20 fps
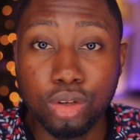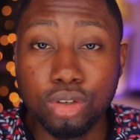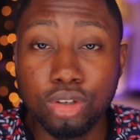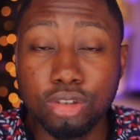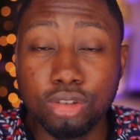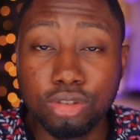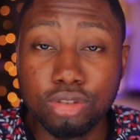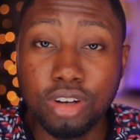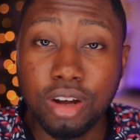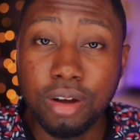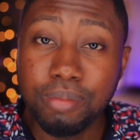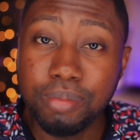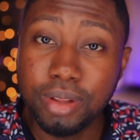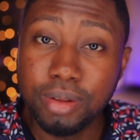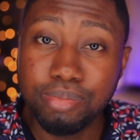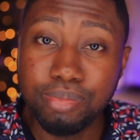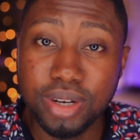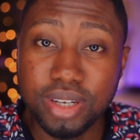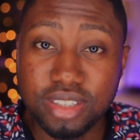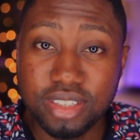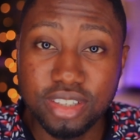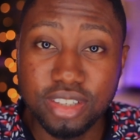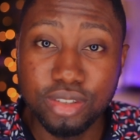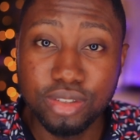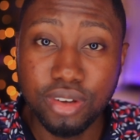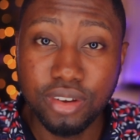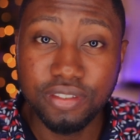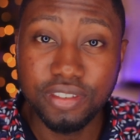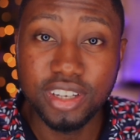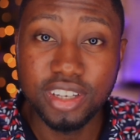Donald Trump, the
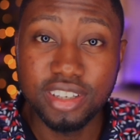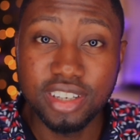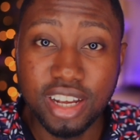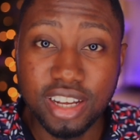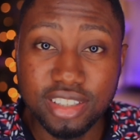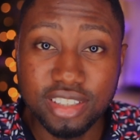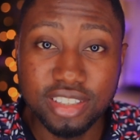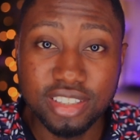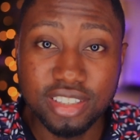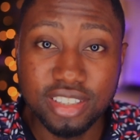President of the United